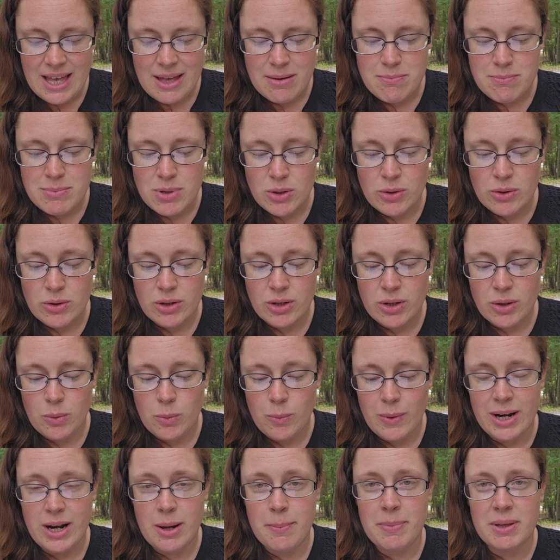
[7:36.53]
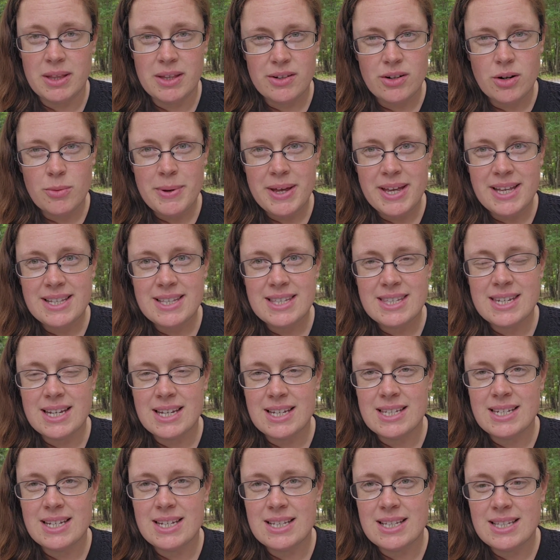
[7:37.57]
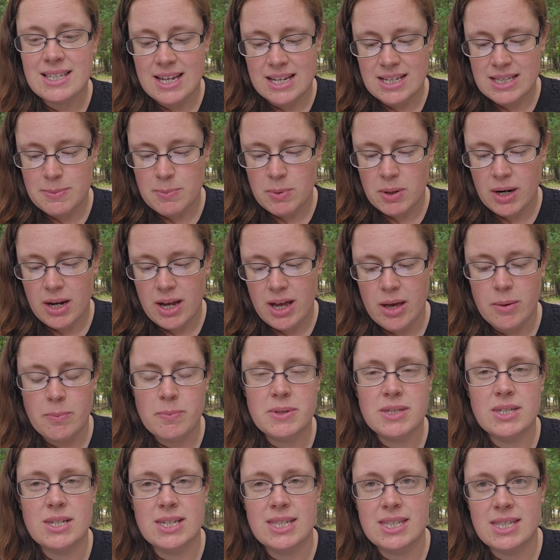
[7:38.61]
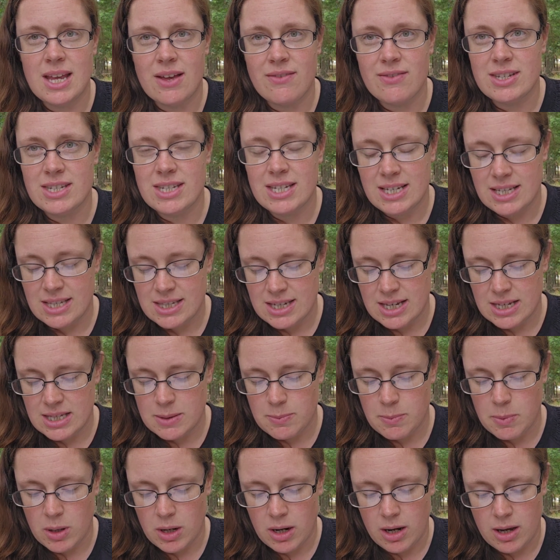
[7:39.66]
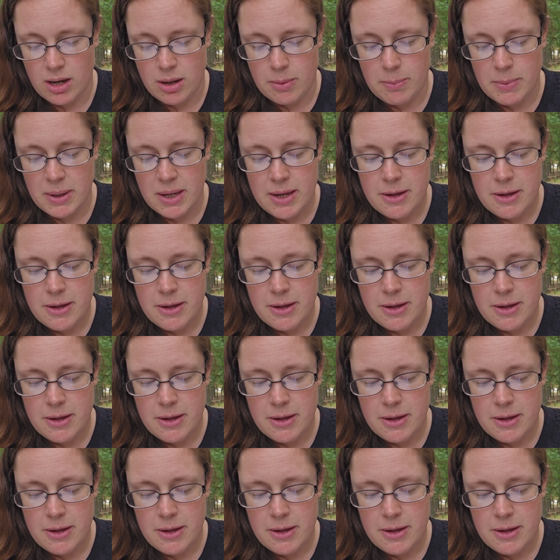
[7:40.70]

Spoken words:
Milk went up a little bit, 16 cents per cup to 17 cents per cup,